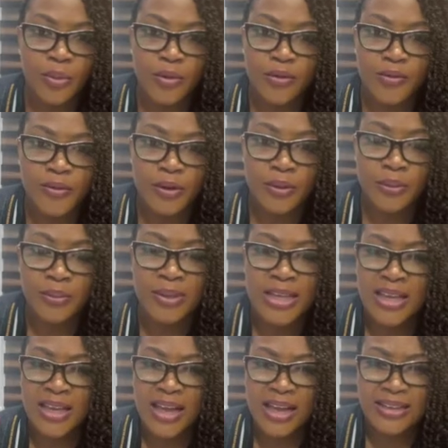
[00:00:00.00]
of
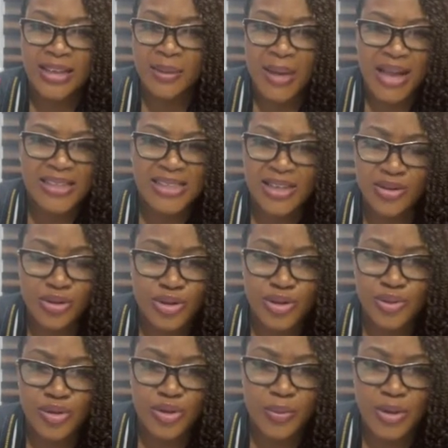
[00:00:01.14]
them asking you to
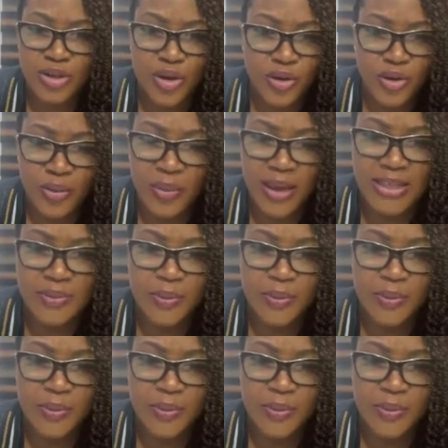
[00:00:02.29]
submit documents,